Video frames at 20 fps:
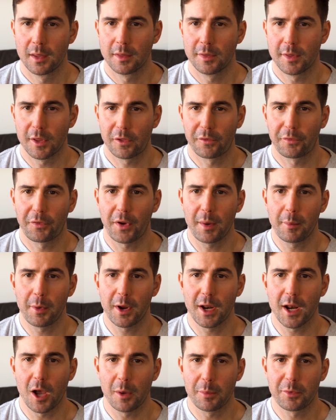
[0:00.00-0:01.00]
This frame
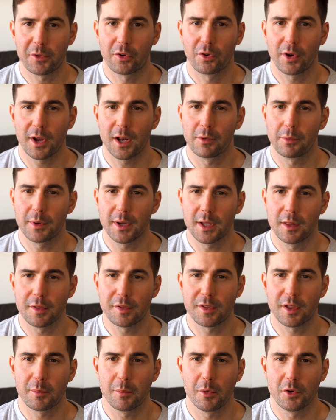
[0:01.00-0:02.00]
rate helps create a
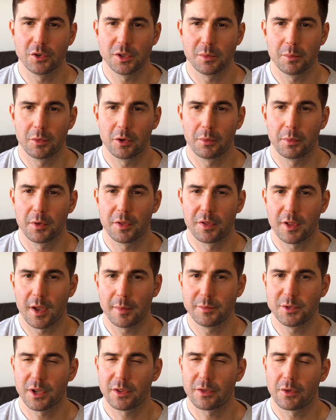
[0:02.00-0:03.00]
realistic motion blur when
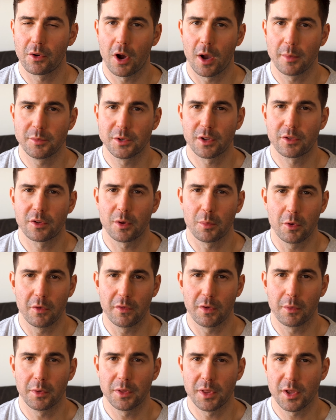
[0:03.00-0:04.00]
subjects or objects are
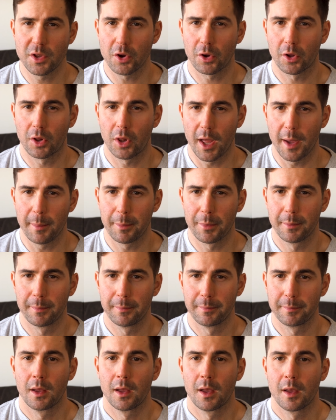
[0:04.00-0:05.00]
moving within your clip.
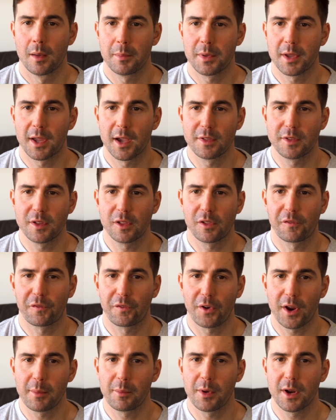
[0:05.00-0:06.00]
Because this
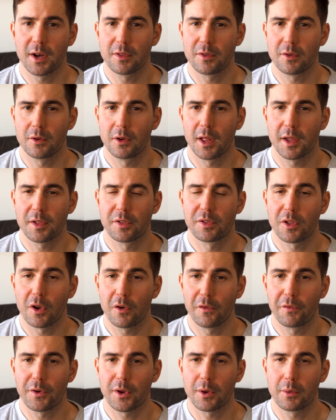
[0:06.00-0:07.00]
frame rate is utilized
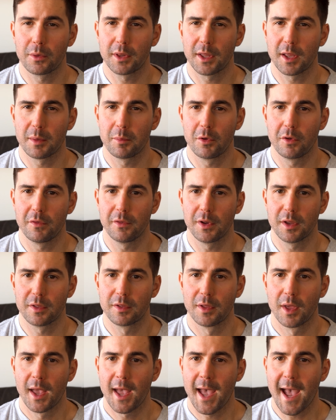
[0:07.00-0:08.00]
so frequently in
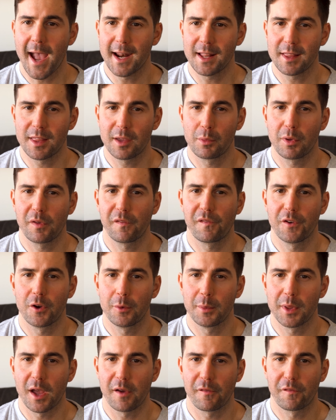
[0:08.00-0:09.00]
movies, anything we
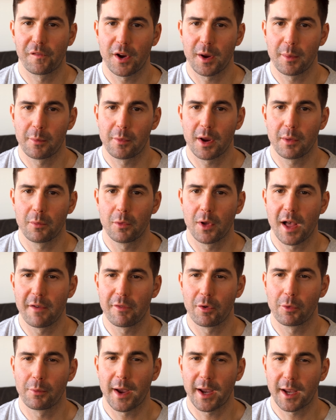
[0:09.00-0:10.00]
film in that frame rate will have
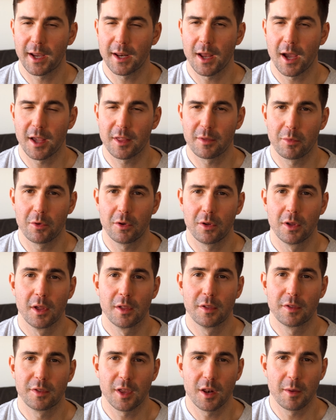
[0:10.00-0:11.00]
a recognizable
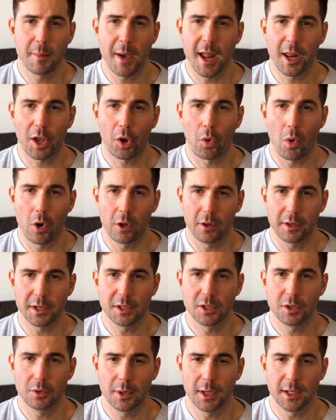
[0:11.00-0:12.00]
cinematic quality
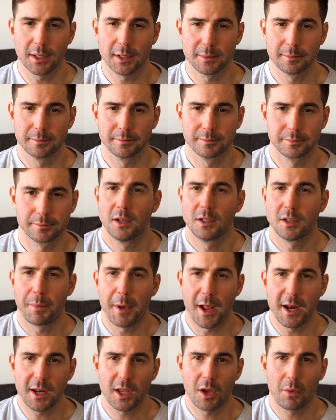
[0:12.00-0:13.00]
to it.
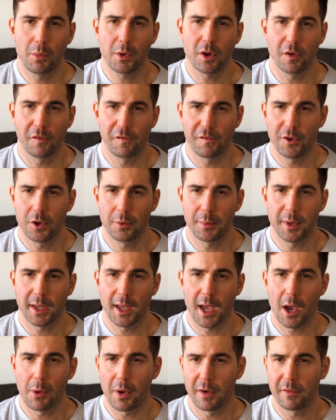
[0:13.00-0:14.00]
Depending on what you're filming,
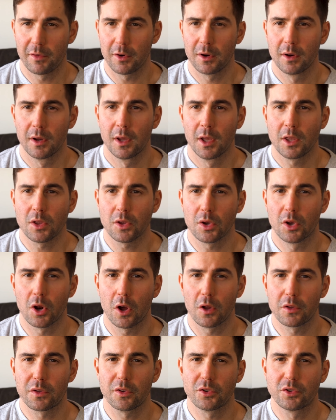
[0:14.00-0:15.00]
however, you could
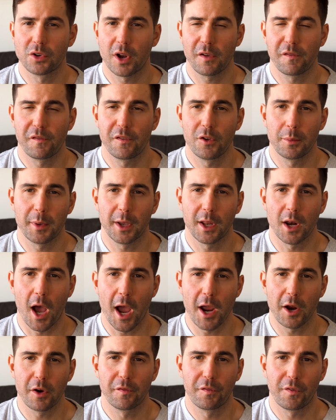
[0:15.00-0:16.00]
also try filming at
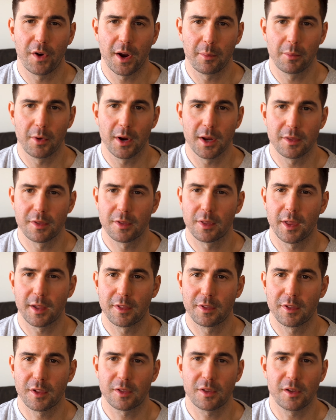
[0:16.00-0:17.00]
higher frame rates, like
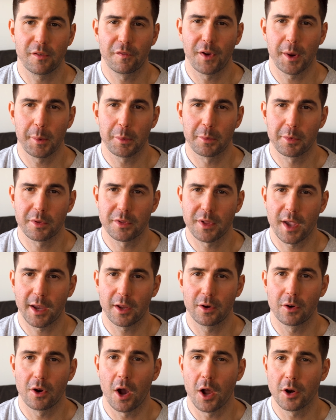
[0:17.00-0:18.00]
60 frames per
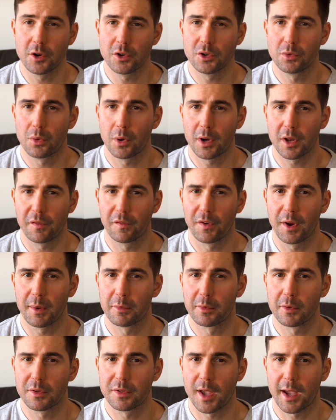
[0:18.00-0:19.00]
second or 120 frames
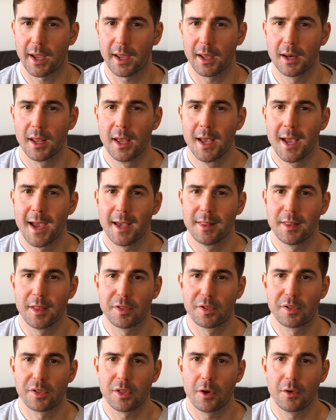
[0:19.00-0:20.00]
per second, and then
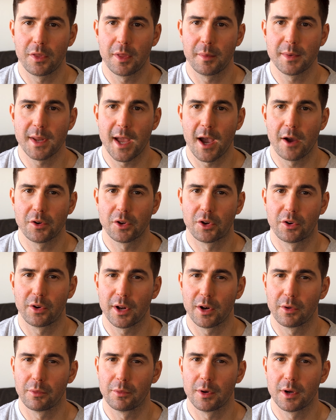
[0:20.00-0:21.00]
slow them down to
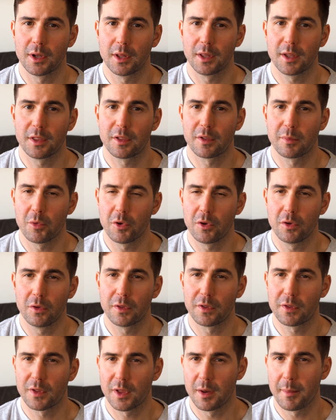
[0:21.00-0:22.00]
create a really smooth
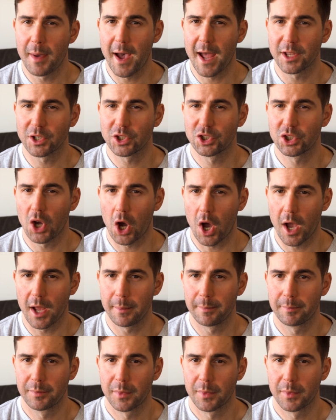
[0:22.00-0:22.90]
cinematic shot.